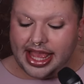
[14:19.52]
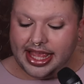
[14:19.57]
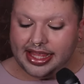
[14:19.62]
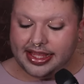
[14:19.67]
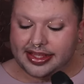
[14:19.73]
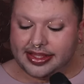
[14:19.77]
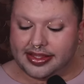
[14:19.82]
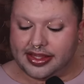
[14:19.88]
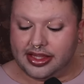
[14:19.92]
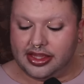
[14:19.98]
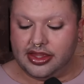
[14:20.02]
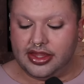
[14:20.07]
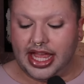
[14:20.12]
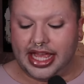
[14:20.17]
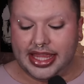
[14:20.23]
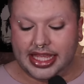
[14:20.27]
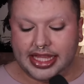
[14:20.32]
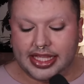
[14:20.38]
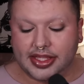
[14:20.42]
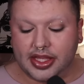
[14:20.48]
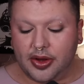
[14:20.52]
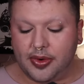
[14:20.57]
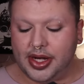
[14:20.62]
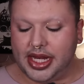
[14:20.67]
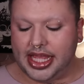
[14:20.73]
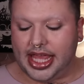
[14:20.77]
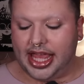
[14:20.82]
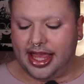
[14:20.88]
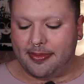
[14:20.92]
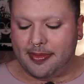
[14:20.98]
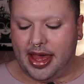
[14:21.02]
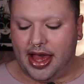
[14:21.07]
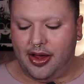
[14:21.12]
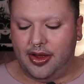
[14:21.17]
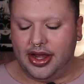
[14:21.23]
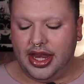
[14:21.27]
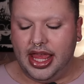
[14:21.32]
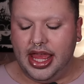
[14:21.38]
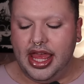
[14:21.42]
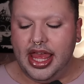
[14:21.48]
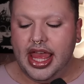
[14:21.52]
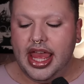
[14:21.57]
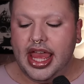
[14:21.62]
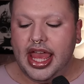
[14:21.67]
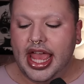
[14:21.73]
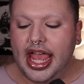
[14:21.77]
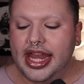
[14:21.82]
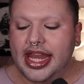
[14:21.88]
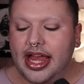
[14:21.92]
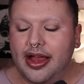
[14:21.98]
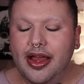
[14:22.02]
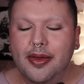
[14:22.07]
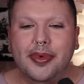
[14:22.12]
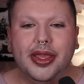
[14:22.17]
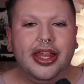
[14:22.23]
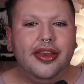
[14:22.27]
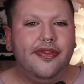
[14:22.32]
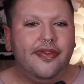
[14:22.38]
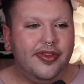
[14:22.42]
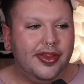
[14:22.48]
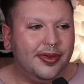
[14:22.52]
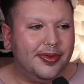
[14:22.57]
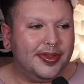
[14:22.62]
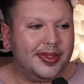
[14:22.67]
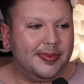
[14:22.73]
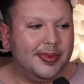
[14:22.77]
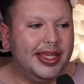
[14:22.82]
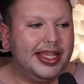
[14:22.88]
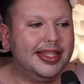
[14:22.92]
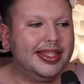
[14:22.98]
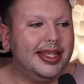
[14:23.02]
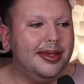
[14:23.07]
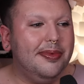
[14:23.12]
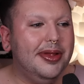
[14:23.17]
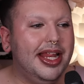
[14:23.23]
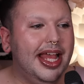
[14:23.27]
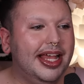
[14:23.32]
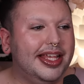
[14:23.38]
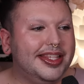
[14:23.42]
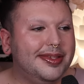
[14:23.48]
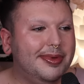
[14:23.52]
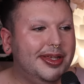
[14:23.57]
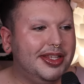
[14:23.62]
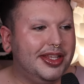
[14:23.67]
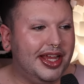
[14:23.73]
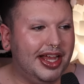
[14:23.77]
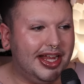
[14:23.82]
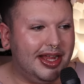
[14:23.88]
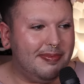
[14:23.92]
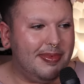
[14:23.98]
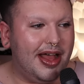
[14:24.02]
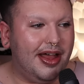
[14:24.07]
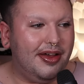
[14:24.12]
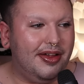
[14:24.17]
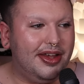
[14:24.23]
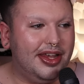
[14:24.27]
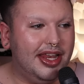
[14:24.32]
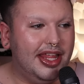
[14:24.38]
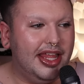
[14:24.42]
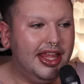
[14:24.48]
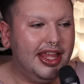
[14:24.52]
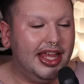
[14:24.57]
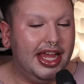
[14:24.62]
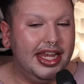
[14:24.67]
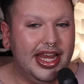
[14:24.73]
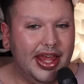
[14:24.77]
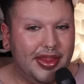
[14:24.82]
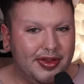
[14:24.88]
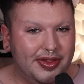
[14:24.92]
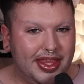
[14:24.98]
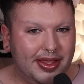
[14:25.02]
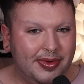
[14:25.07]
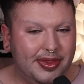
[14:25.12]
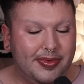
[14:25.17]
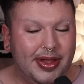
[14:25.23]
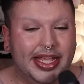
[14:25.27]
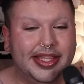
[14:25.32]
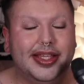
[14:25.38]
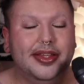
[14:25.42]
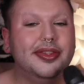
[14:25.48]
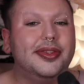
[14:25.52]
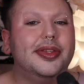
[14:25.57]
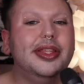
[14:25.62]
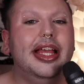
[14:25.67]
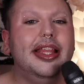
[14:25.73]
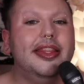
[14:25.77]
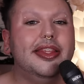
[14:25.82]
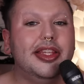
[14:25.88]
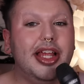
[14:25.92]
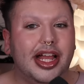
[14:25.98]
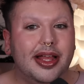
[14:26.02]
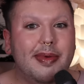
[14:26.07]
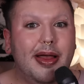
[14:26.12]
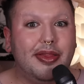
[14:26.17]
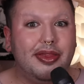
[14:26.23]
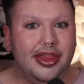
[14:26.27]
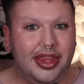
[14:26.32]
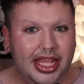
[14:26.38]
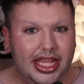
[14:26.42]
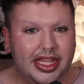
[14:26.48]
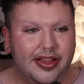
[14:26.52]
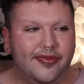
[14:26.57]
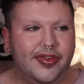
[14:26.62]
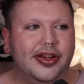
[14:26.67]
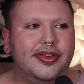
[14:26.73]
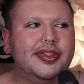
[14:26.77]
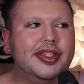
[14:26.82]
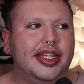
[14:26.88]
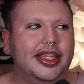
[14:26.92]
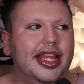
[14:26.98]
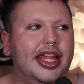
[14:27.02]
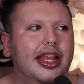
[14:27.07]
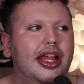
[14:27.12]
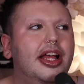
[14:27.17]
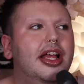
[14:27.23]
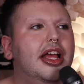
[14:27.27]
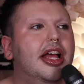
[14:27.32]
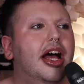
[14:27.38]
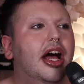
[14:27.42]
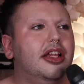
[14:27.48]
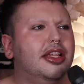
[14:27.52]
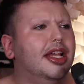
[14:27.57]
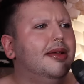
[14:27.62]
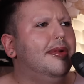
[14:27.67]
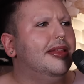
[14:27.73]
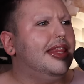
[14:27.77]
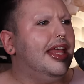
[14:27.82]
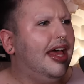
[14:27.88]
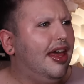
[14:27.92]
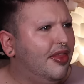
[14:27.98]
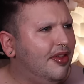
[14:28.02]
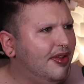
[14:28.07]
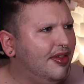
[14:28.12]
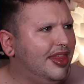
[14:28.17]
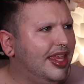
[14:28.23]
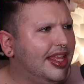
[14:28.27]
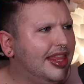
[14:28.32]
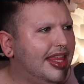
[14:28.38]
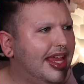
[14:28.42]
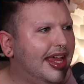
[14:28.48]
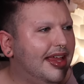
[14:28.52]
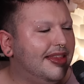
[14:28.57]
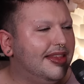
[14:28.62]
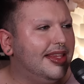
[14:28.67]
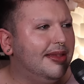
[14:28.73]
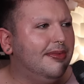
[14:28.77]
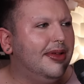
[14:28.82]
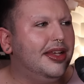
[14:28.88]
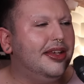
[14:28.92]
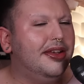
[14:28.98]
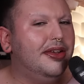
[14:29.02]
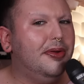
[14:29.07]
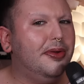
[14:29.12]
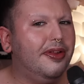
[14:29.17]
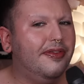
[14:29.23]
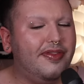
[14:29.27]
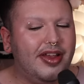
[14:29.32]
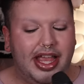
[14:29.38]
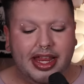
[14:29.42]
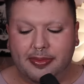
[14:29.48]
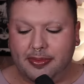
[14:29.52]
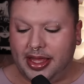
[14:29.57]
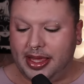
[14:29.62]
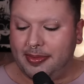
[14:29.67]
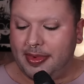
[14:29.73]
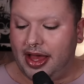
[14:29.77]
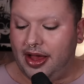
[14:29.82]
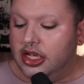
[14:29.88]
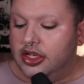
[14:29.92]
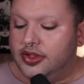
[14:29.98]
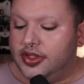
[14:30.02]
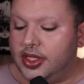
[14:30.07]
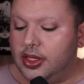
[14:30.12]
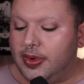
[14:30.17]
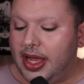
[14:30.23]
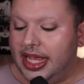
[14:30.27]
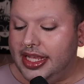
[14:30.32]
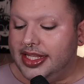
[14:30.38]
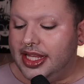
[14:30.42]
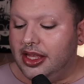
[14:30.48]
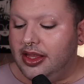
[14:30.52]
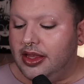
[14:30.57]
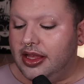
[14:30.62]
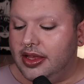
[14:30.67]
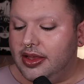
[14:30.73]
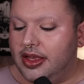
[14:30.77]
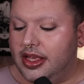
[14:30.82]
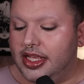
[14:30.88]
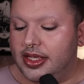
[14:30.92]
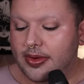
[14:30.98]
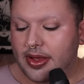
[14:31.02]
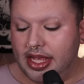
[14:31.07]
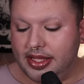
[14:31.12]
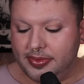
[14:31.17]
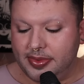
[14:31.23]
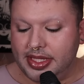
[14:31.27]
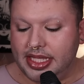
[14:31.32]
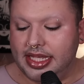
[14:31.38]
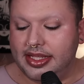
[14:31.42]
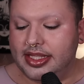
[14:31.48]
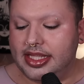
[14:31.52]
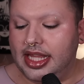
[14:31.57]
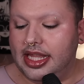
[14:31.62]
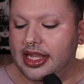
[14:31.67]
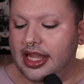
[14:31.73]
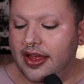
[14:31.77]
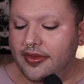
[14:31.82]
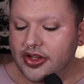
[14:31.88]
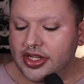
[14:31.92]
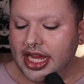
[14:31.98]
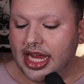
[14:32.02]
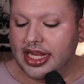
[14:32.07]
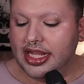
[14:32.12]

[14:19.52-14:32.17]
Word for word: is I think this already came out. And now I'm confused because someone asked me to talk about another thing with YSL. So let's talk about these first, and then I'll talk about the other thing that someone notified me about. So YSL has released the Loveshine